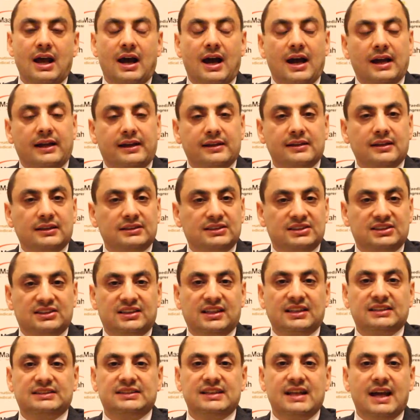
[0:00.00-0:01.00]
I cannot
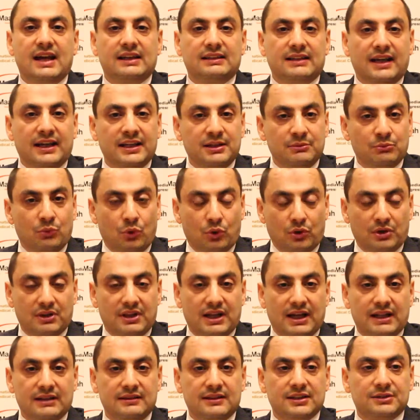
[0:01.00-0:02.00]
stress that any more
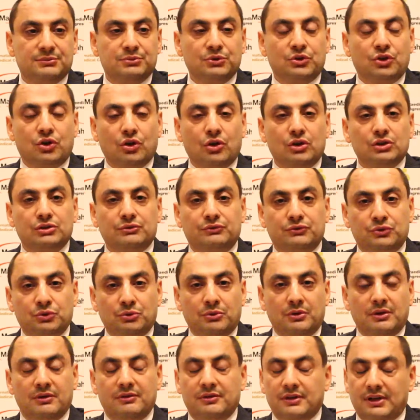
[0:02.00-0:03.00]
than this because of
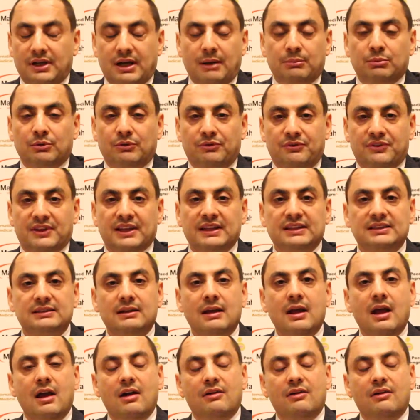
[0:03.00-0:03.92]
a couple of things.